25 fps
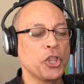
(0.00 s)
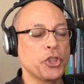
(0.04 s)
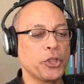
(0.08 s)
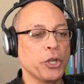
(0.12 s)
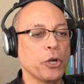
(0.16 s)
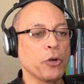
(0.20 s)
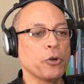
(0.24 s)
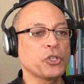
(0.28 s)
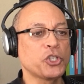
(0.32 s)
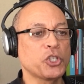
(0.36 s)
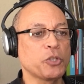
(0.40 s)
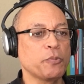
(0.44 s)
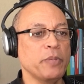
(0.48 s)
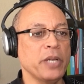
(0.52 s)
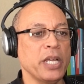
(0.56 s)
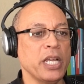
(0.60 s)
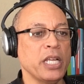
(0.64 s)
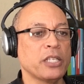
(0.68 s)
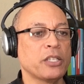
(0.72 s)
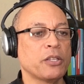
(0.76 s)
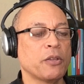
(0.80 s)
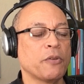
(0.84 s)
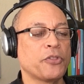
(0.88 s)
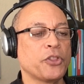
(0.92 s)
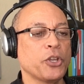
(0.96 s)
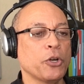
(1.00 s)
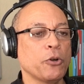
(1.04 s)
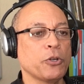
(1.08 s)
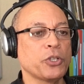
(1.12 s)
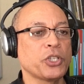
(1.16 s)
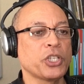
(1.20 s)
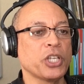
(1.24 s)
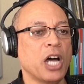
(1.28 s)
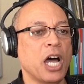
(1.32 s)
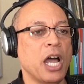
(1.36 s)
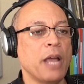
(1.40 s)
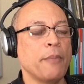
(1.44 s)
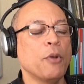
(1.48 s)
The third
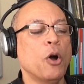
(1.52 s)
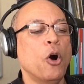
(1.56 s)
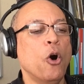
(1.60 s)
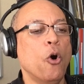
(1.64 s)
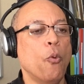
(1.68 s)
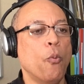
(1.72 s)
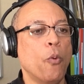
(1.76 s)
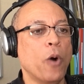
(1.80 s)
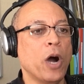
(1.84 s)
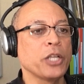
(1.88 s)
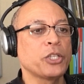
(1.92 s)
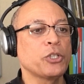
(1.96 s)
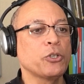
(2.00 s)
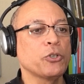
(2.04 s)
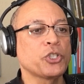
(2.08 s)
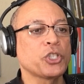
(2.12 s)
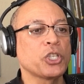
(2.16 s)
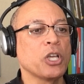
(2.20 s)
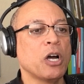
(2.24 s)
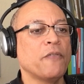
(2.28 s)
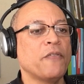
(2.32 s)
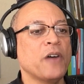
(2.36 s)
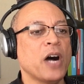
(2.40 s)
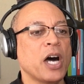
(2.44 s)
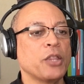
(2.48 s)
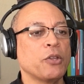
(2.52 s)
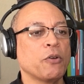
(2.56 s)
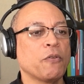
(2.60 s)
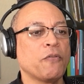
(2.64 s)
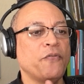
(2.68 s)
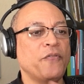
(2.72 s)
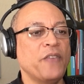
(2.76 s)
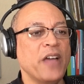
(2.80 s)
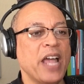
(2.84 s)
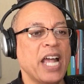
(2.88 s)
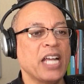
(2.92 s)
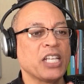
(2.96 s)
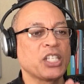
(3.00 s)
time, watch yourself either
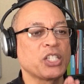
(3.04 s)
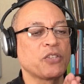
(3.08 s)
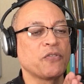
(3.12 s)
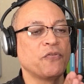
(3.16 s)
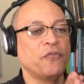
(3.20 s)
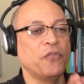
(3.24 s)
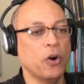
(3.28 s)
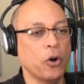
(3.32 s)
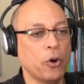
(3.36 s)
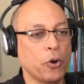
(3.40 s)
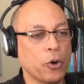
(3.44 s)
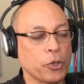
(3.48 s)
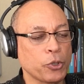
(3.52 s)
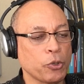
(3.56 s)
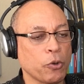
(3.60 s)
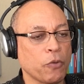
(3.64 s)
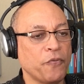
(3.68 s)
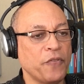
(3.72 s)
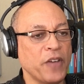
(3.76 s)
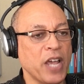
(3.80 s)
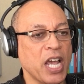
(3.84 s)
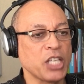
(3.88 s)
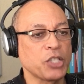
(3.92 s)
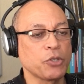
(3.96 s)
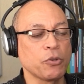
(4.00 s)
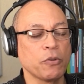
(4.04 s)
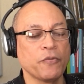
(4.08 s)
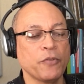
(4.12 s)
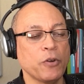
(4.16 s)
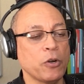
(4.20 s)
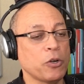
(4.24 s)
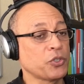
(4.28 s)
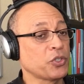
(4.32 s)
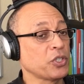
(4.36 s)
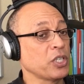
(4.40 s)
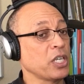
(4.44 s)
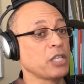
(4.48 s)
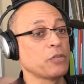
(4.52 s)
fast forward or fast
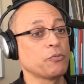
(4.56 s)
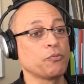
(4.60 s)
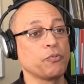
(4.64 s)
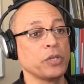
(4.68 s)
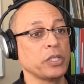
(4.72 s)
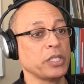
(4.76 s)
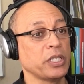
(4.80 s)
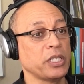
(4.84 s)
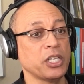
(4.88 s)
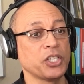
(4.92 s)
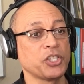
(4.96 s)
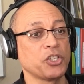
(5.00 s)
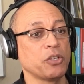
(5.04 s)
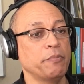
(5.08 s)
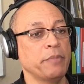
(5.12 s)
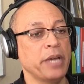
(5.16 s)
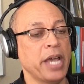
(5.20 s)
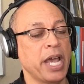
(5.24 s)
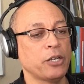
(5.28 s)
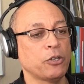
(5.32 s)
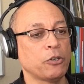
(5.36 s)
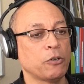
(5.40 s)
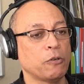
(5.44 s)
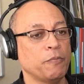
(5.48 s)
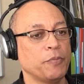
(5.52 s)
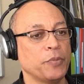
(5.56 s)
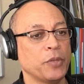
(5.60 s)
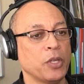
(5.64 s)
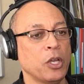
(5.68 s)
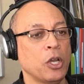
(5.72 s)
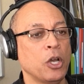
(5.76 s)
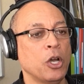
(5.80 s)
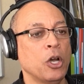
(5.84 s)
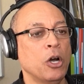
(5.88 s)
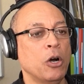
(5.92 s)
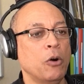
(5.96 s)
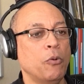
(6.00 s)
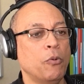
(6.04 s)
reverse. It really doesn't matter.
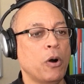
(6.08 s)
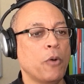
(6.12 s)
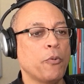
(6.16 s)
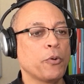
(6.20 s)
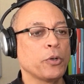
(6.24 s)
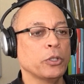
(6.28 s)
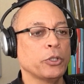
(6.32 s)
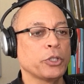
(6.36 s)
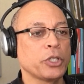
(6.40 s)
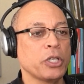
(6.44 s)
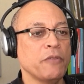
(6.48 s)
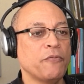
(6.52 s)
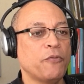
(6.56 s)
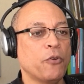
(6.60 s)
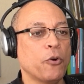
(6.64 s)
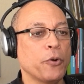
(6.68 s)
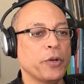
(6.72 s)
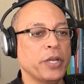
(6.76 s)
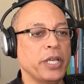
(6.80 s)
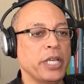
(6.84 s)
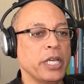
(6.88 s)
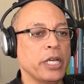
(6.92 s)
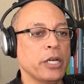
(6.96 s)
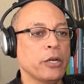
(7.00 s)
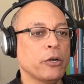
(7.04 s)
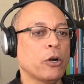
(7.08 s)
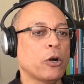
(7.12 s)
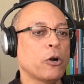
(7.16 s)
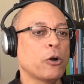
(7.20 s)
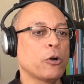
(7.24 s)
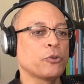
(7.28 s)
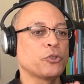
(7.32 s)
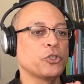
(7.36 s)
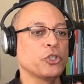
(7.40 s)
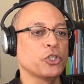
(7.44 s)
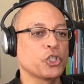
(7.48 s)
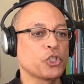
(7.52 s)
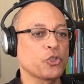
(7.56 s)
What we're looking for here
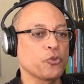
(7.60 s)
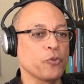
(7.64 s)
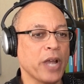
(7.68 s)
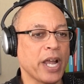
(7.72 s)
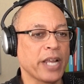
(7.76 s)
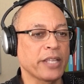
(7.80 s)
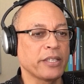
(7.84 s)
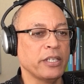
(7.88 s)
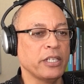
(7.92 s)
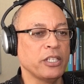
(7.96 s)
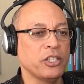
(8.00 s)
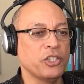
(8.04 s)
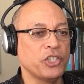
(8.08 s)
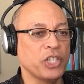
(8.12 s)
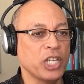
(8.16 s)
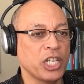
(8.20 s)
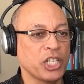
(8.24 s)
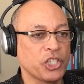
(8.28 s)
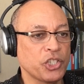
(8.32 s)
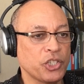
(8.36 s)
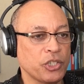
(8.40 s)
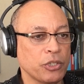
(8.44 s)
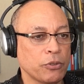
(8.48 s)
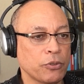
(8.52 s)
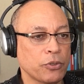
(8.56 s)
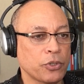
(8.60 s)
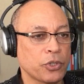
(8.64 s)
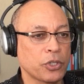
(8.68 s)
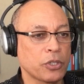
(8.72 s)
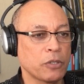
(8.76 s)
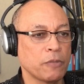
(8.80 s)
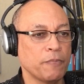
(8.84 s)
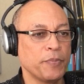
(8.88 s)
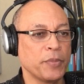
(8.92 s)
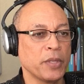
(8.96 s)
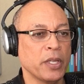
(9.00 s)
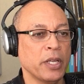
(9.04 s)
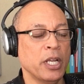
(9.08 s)
are distracting
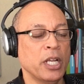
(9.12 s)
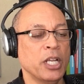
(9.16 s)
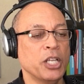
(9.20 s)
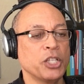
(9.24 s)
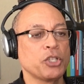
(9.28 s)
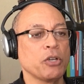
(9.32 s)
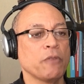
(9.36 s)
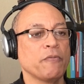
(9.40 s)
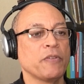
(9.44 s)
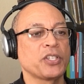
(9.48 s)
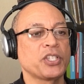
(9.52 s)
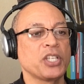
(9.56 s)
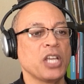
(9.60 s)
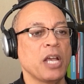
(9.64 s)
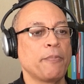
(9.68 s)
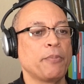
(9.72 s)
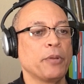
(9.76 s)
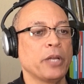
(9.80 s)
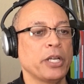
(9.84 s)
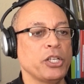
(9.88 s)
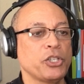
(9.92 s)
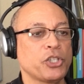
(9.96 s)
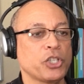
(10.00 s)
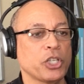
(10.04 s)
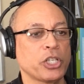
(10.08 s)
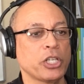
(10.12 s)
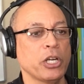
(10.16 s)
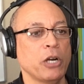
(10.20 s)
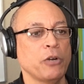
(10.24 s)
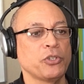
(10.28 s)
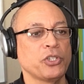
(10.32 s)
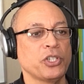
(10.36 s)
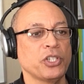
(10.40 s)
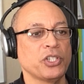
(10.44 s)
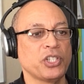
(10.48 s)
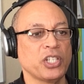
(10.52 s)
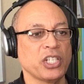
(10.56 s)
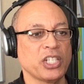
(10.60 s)
gestures. So for example, I used to
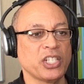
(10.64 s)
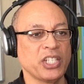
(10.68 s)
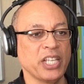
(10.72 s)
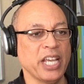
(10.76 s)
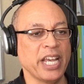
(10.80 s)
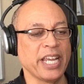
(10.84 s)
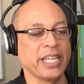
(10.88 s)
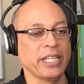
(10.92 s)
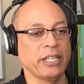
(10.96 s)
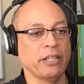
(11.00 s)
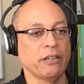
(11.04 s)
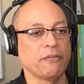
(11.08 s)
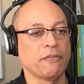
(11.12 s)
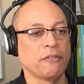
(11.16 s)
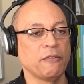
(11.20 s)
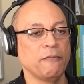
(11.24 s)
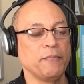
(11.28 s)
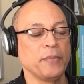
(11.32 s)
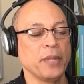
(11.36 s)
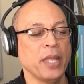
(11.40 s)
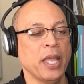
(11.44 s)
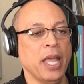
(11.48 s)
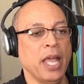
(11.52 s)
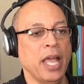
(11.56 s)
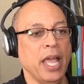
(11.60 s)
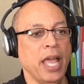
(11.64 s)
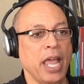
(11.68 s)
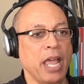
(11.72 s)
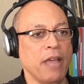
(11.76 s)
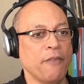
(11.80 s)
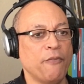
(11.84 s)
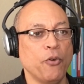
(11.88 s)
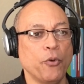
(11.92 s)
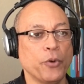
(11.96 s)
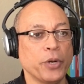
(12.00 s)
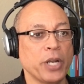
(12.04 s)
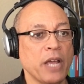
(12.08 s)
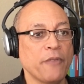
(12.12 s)
coach this executive,
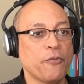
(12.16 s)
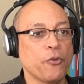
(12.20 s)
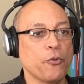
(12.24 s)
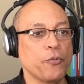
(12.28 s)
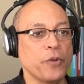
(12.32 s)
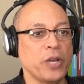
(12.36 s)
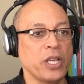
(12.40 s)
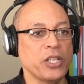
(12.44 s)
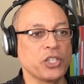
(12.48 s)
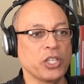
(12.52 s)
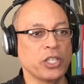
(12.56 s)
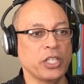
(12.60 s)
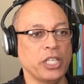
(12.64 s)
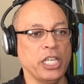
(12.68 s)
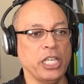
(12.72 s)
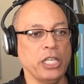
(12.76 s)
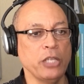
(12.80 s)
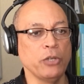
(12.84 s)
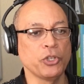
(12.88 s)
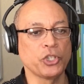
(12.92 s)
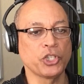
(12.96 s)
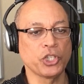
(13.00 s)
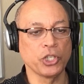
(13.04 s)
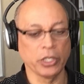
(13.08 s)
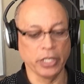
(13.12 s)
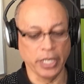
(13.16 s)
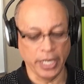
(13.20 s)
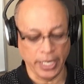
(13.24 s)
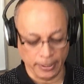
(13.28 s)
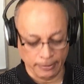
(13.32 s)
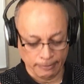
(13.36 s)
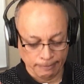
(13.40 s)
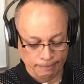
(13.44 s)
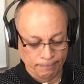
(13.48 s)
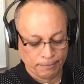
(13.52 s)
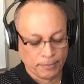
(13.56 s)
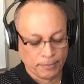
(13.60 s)
and for whatever reason, he used to